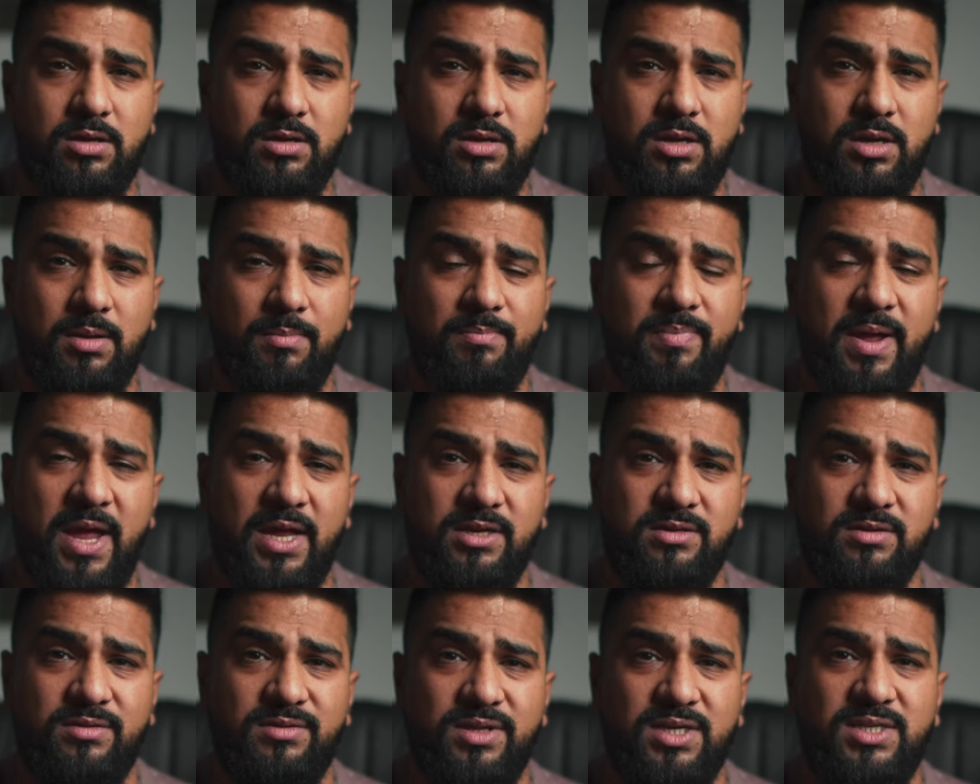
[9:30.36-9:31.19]

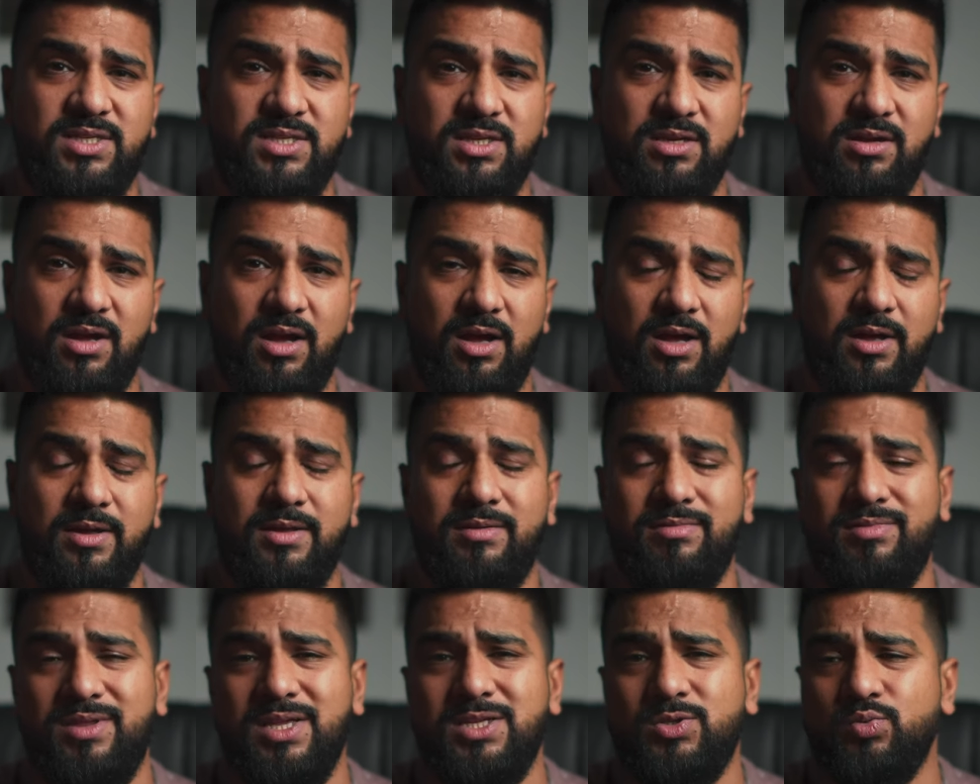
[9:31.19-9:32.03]
compared to this cigar.
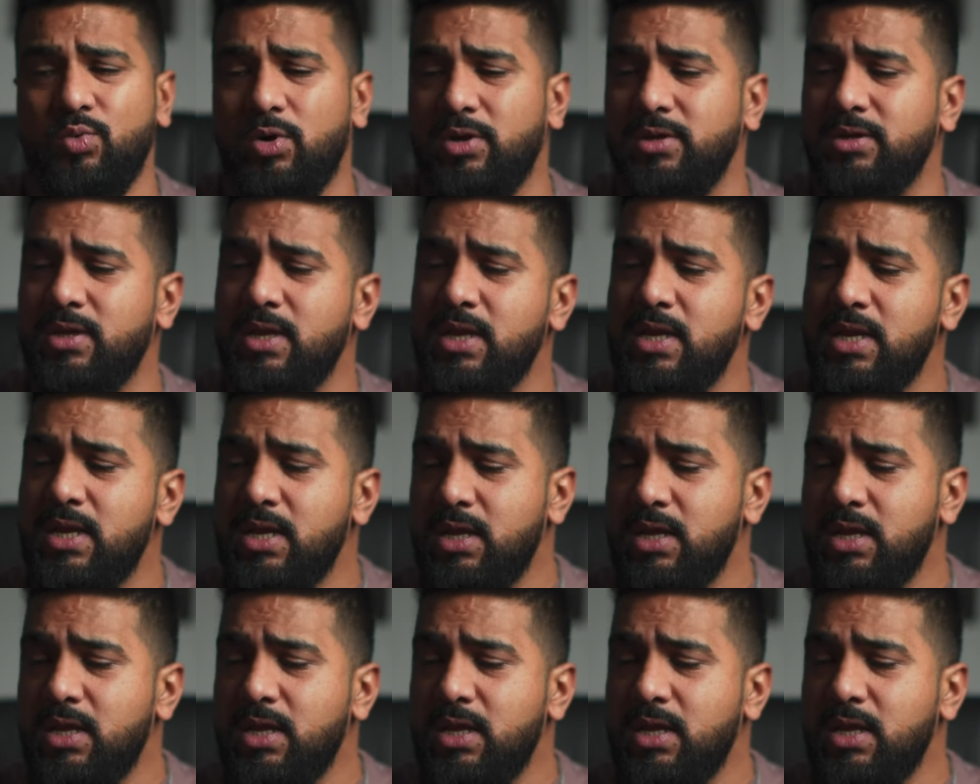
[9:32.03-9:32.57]
This one,